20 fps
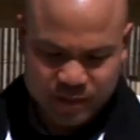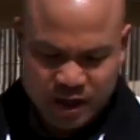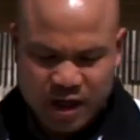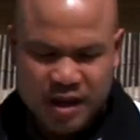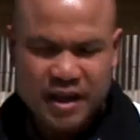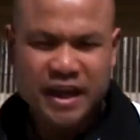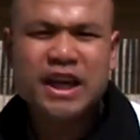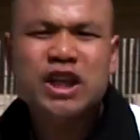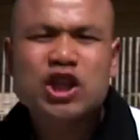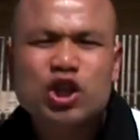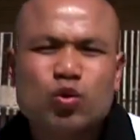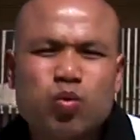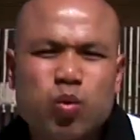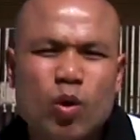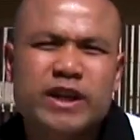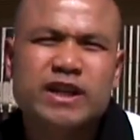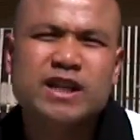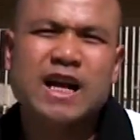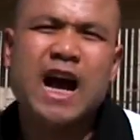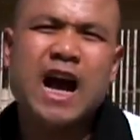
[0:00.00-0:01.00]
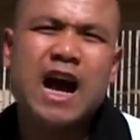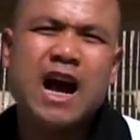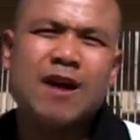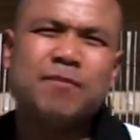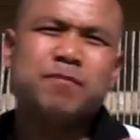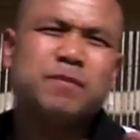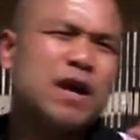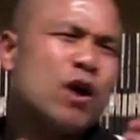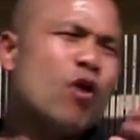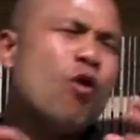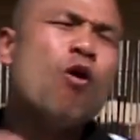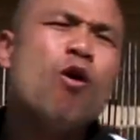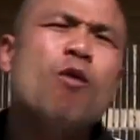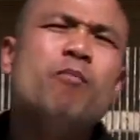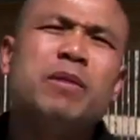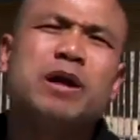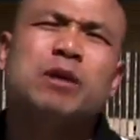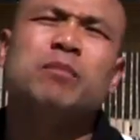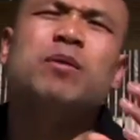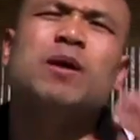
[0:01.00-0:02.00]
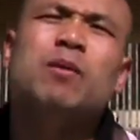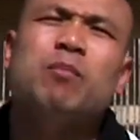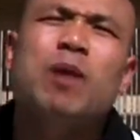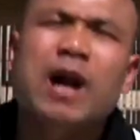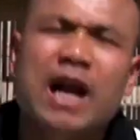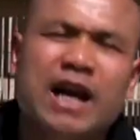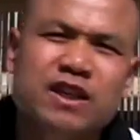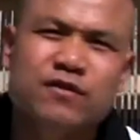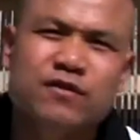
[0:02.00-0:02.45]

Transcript: each one have the home and place